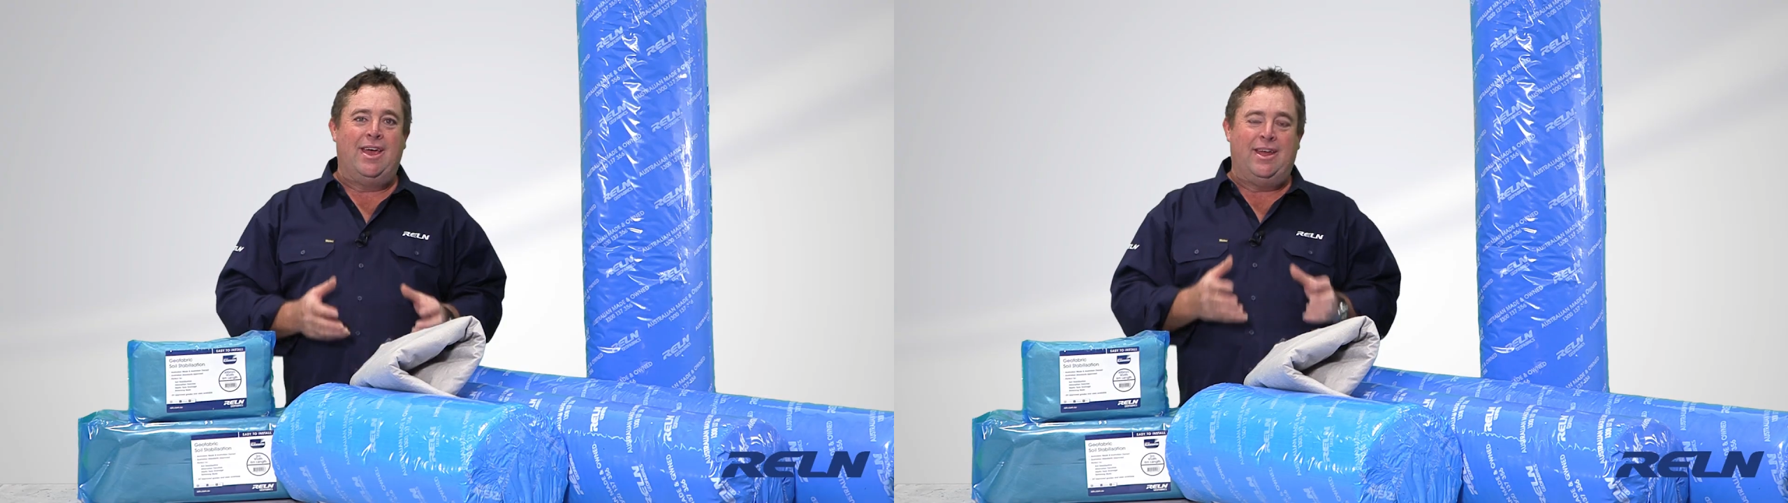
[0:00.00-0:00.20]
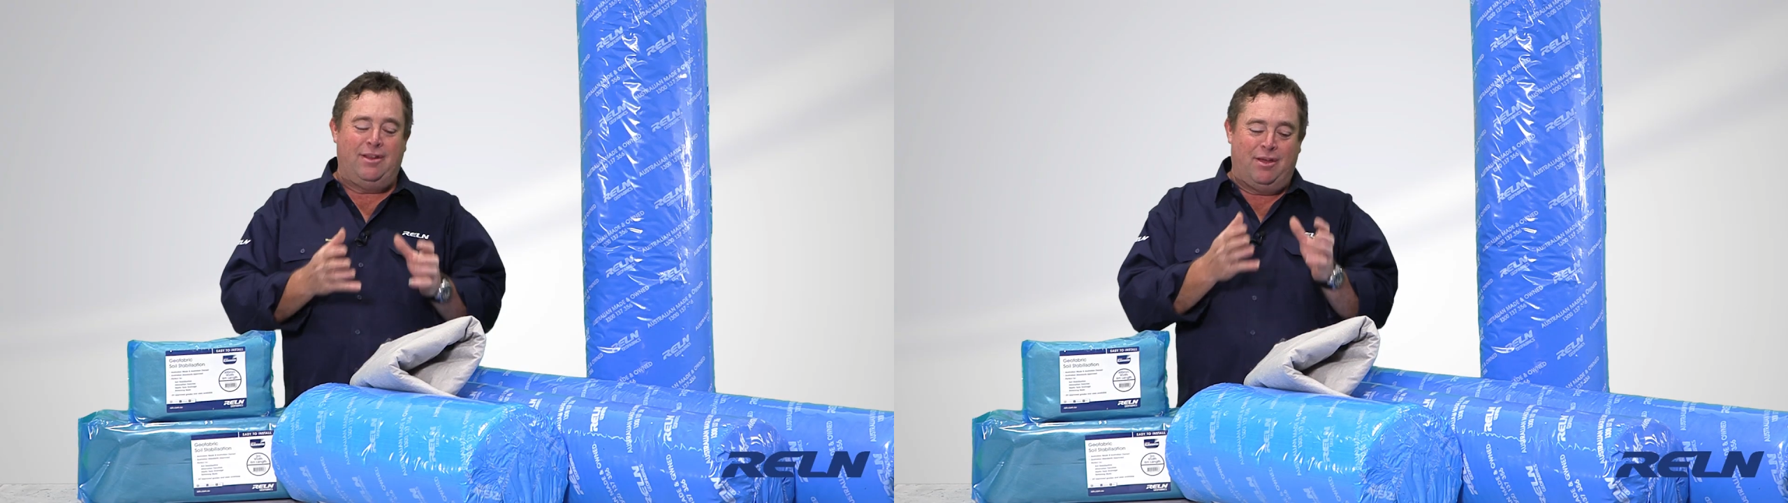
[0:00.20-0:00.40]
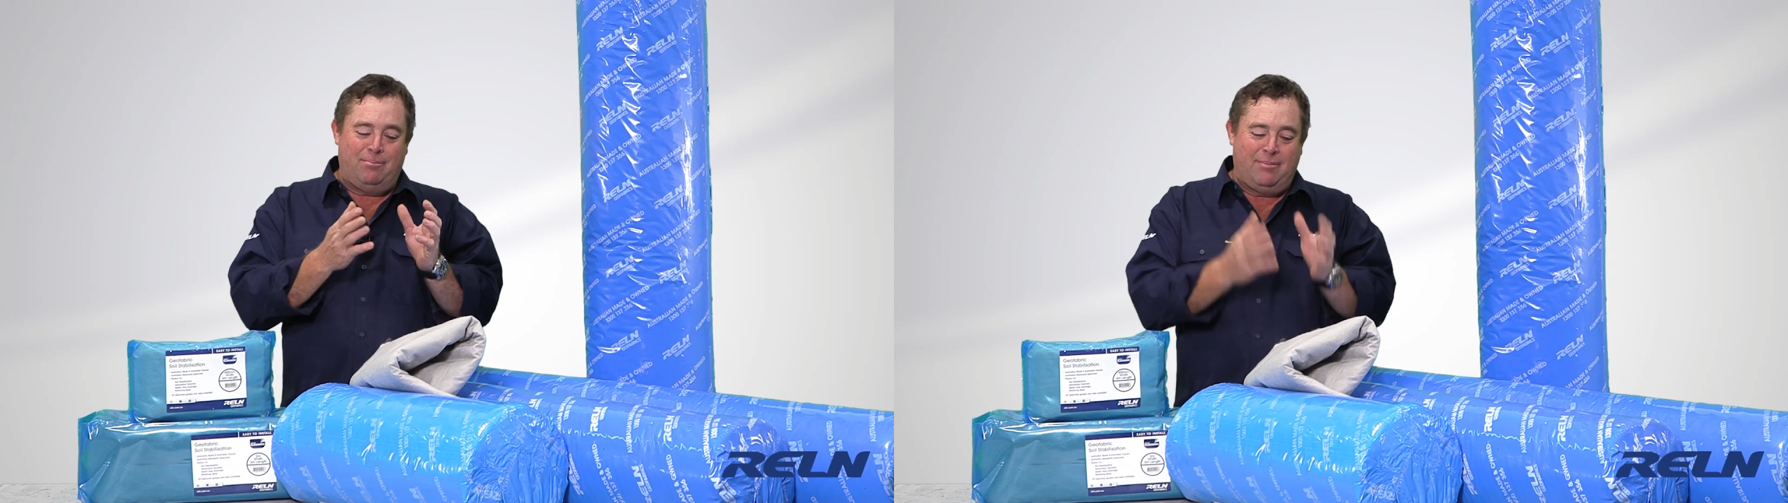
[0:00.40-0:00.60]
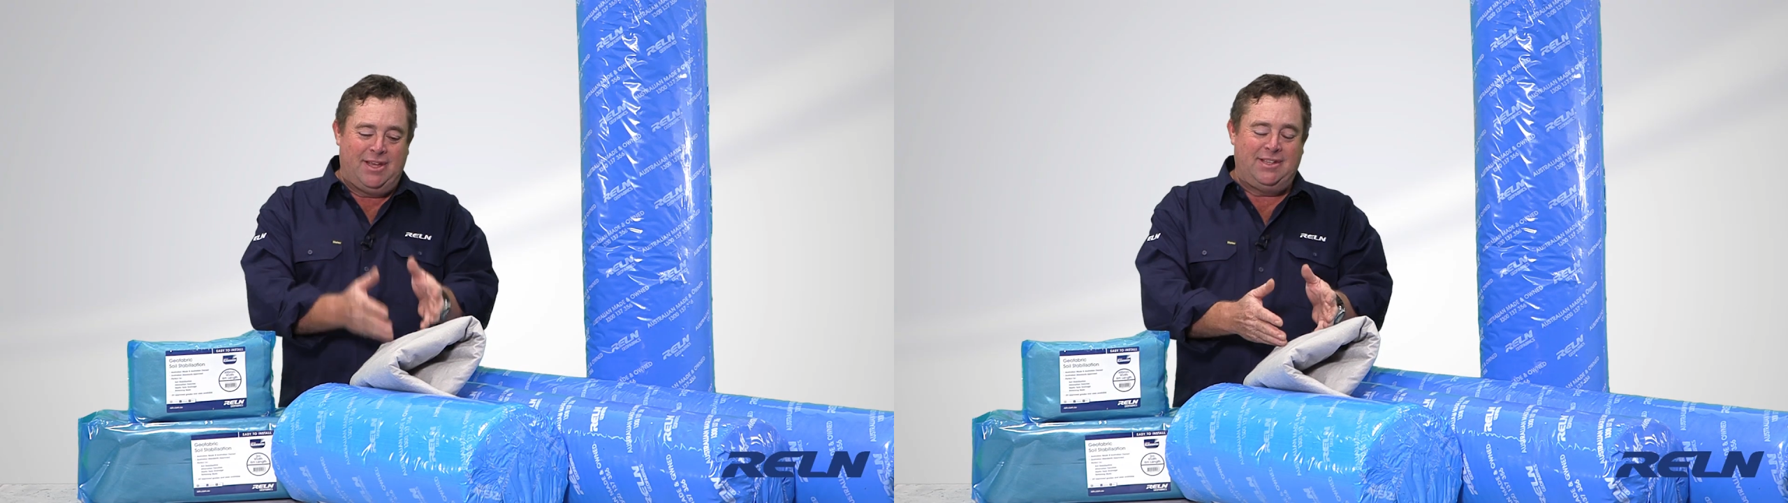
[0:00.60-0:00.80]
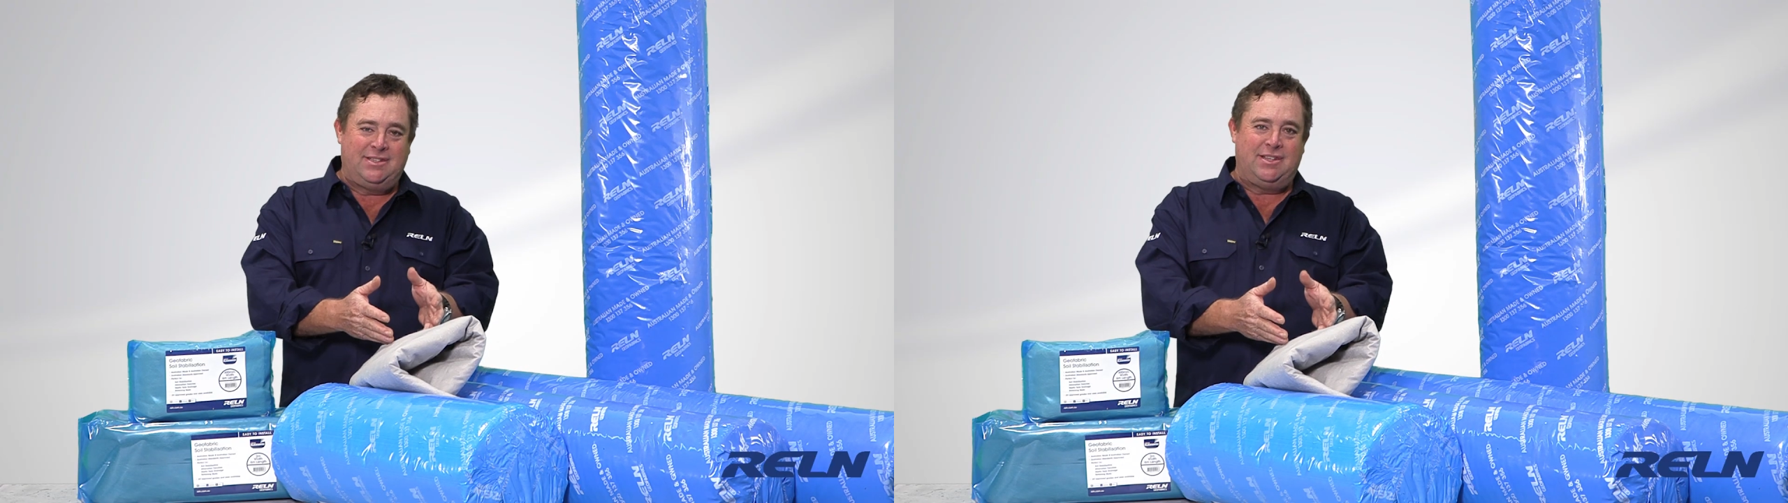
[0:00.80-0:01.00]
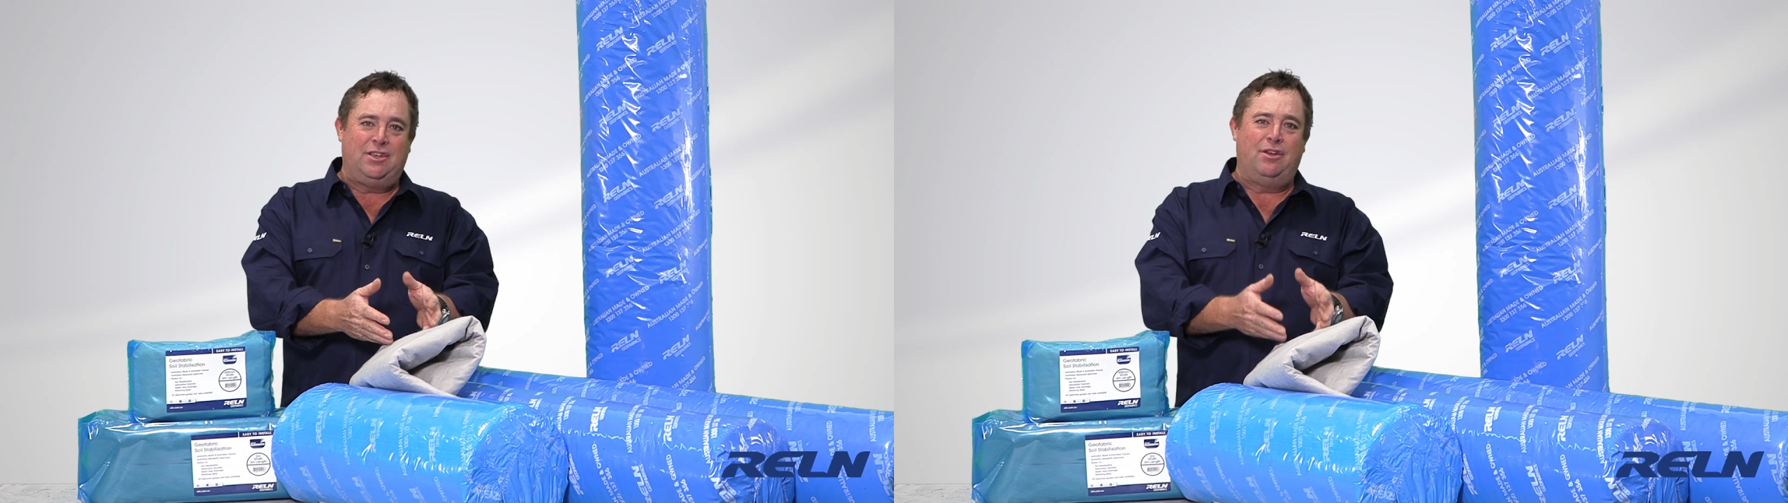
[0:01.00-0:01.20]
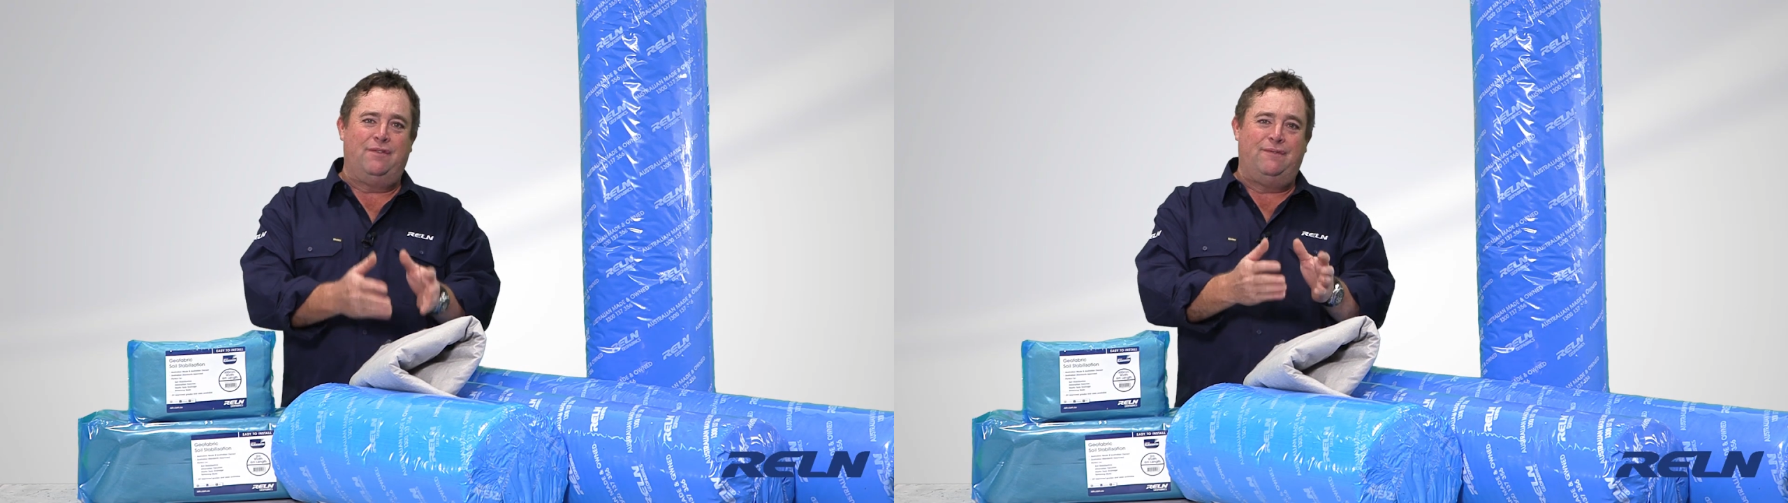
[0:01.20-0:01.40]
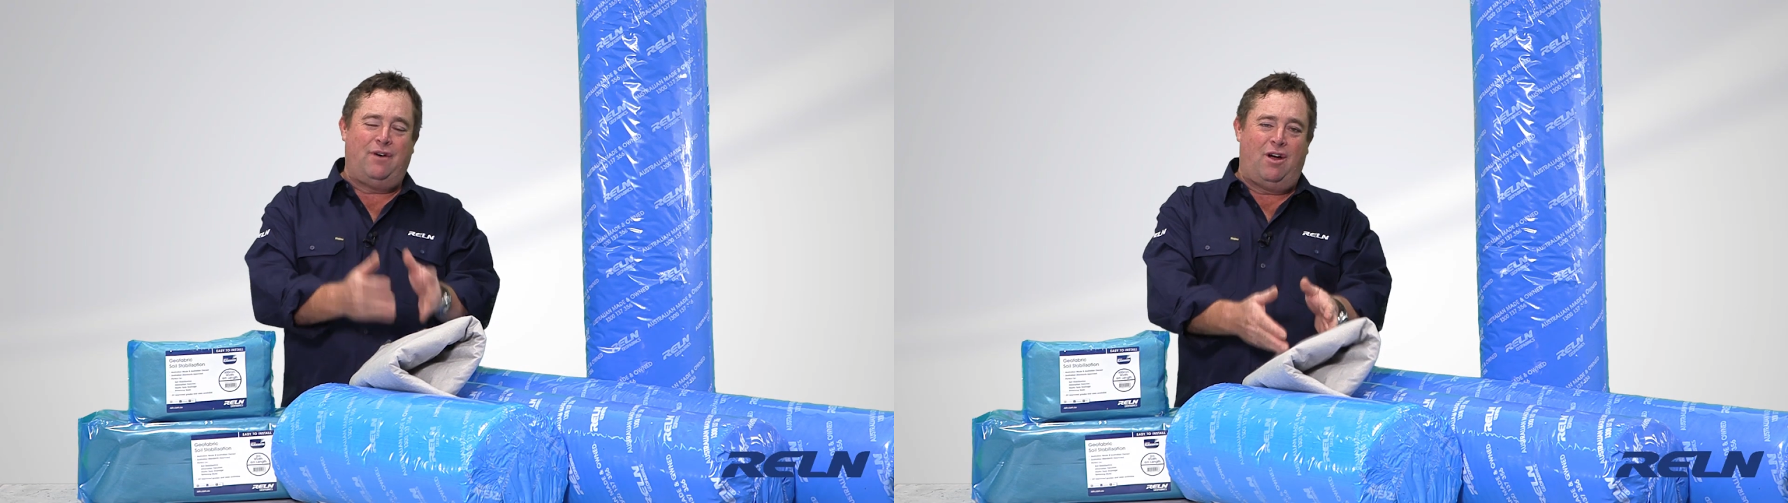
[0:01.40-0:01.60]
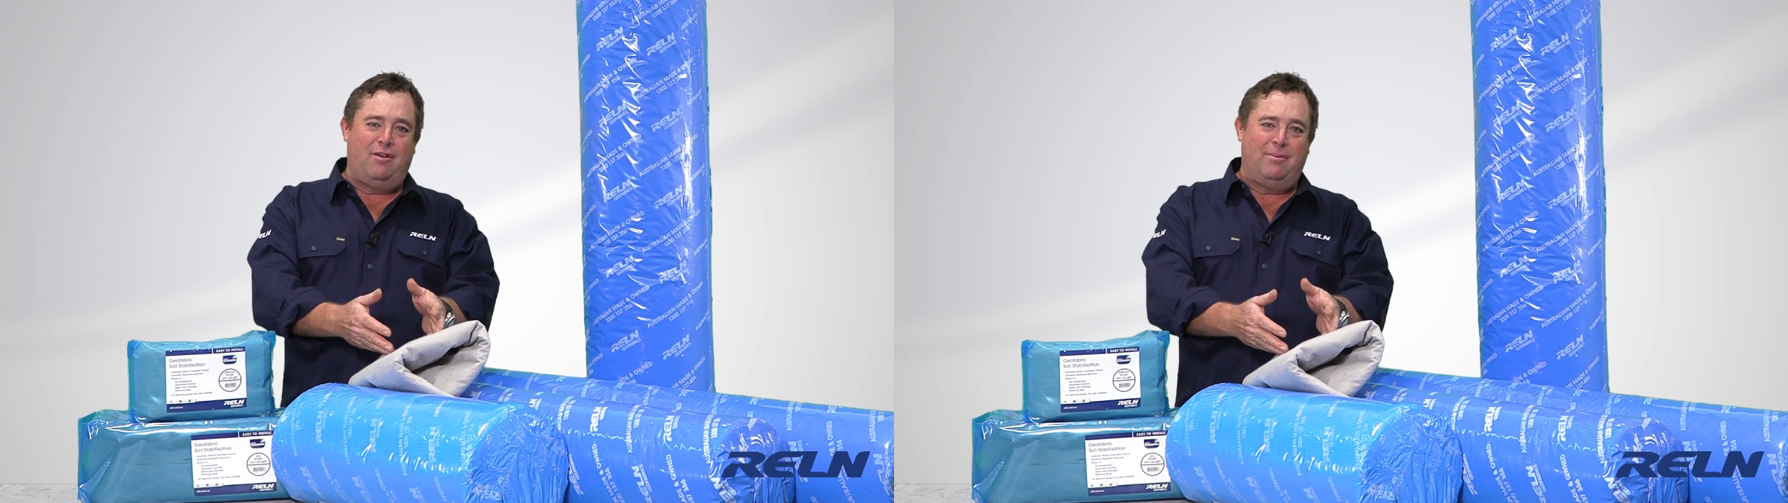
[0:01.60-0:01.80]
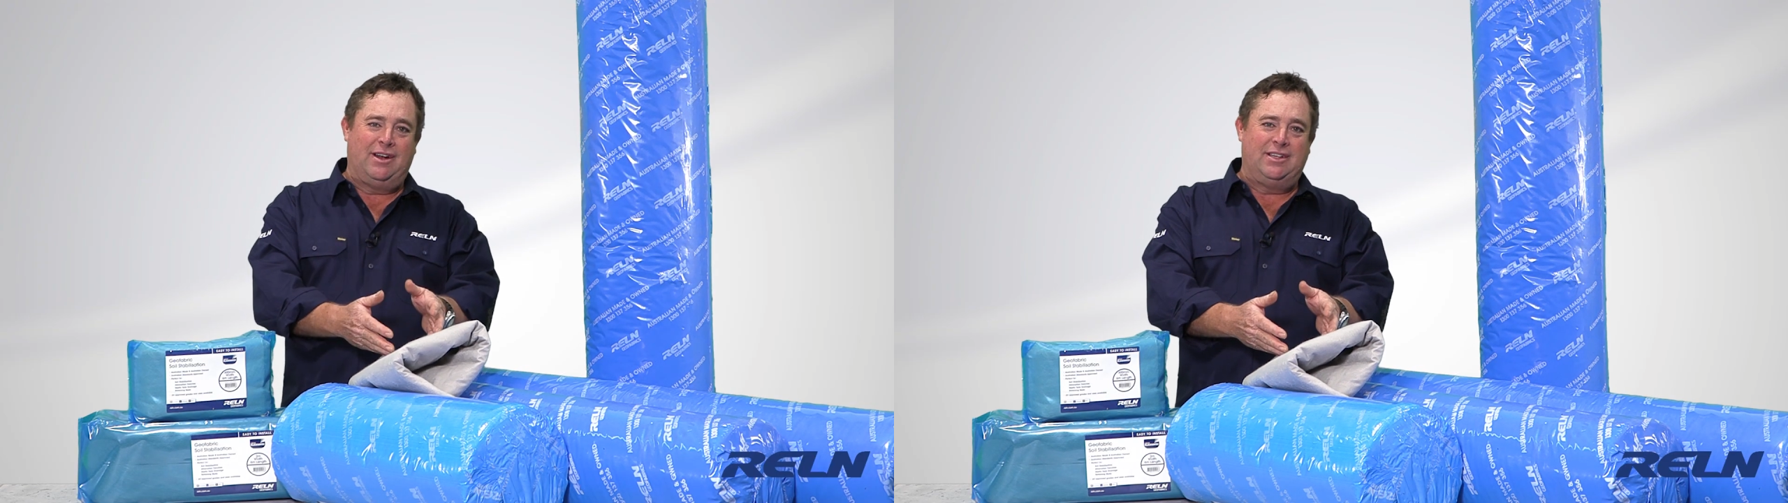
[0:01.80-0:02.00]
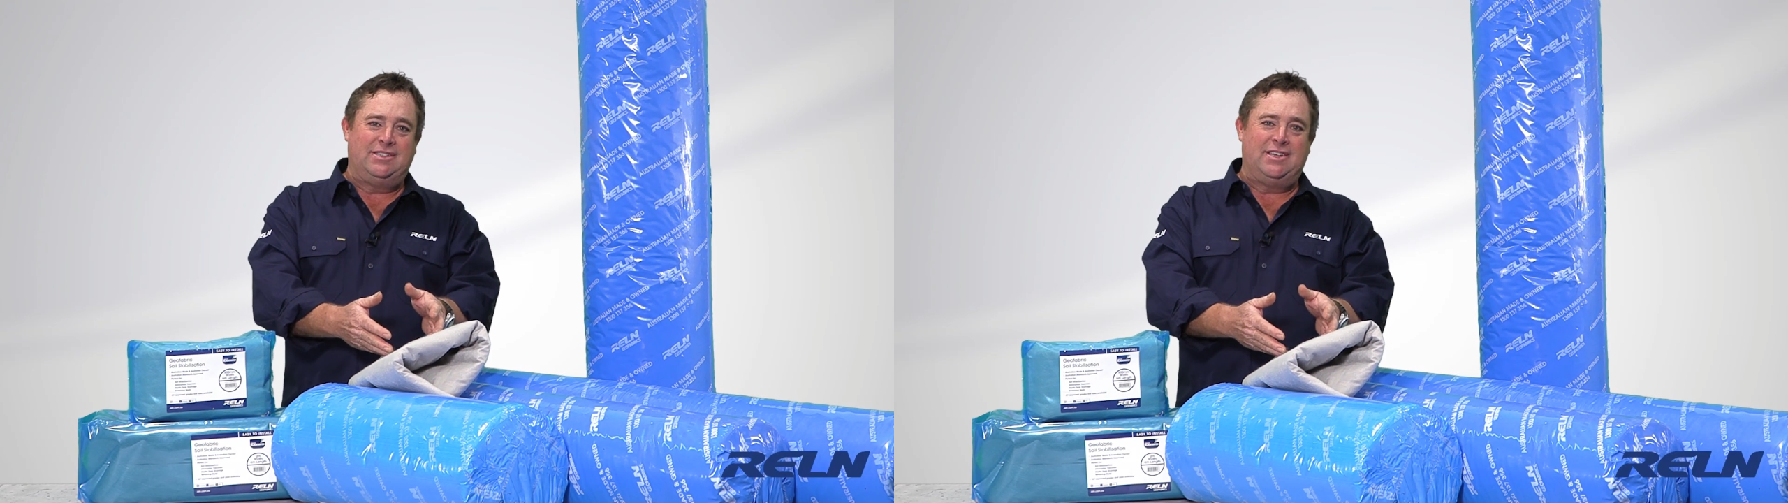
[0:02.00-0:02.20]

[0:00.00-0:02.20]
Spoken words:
And it means that you're environmentally